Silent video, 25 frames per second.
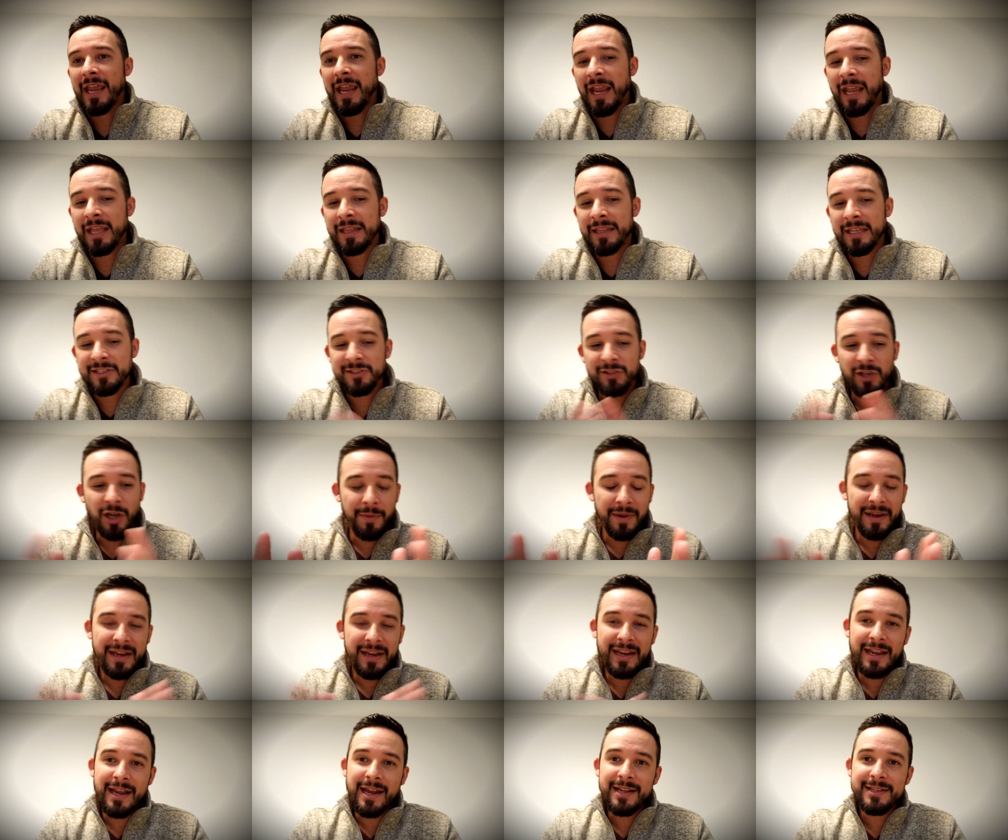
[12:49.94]
And they saw
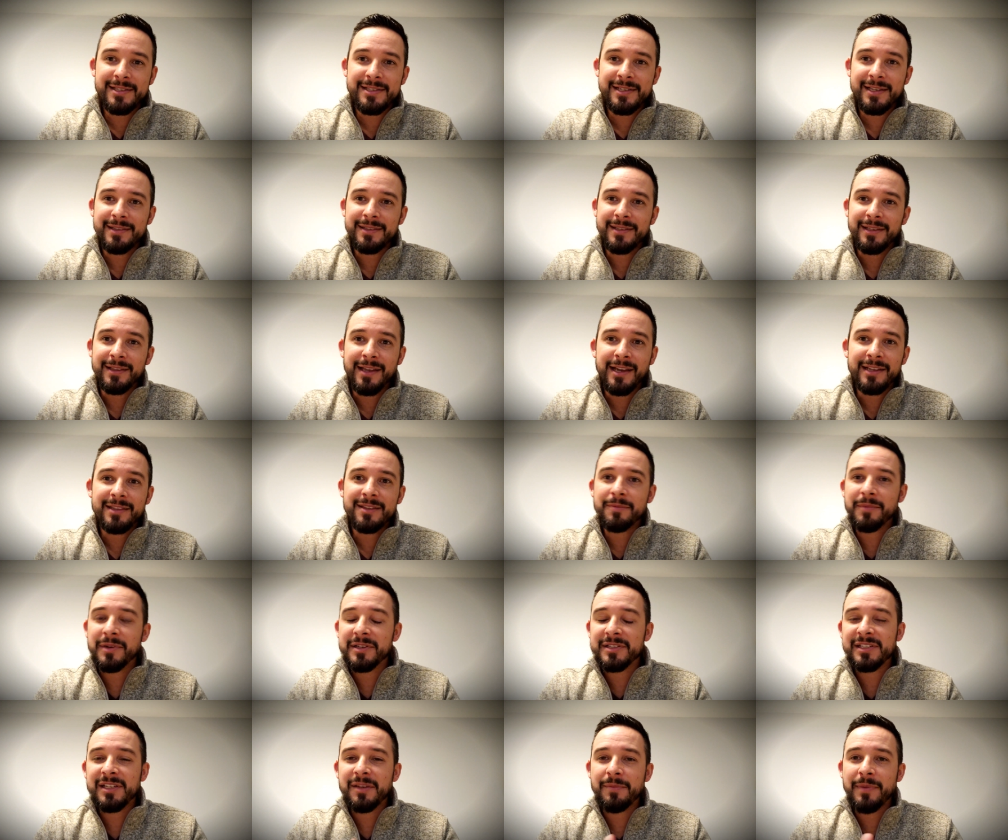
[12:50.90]
my content, they liked the
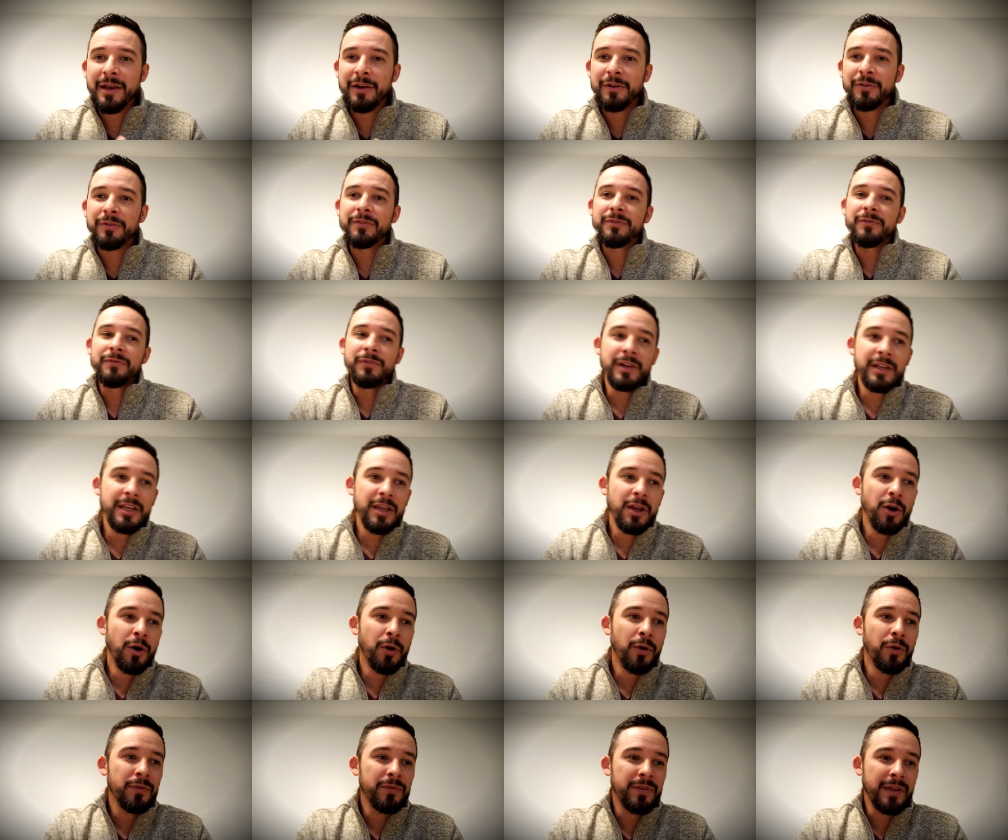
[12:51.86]
muskie battle
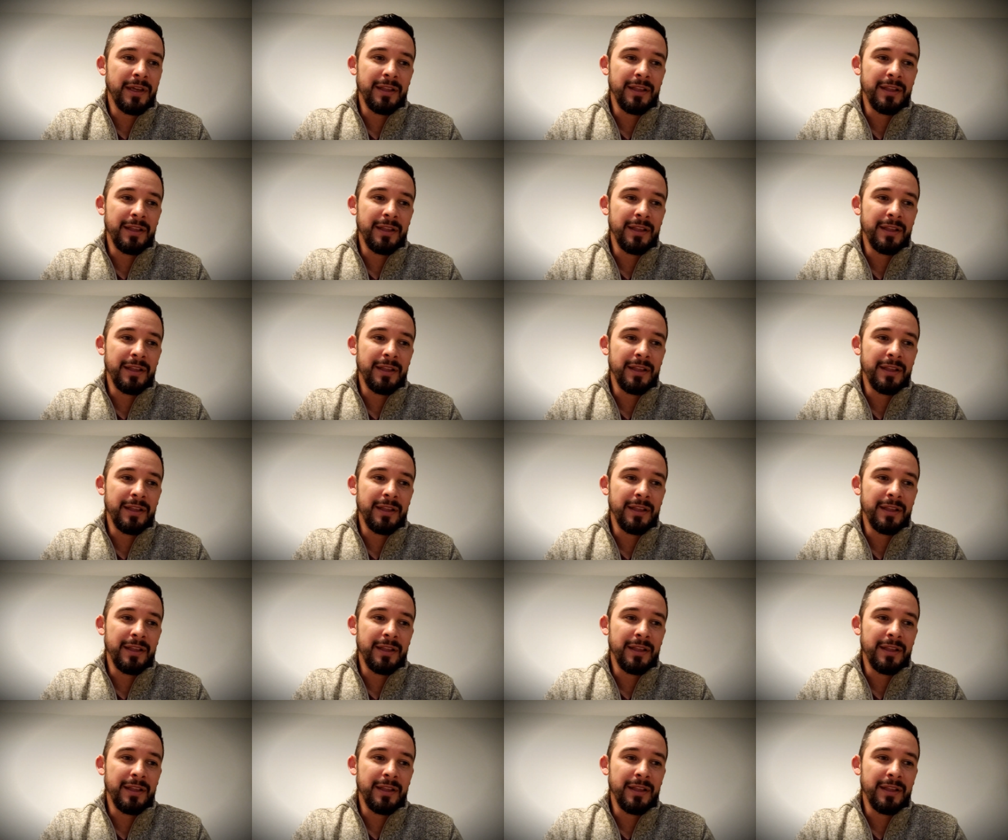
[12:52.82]
video,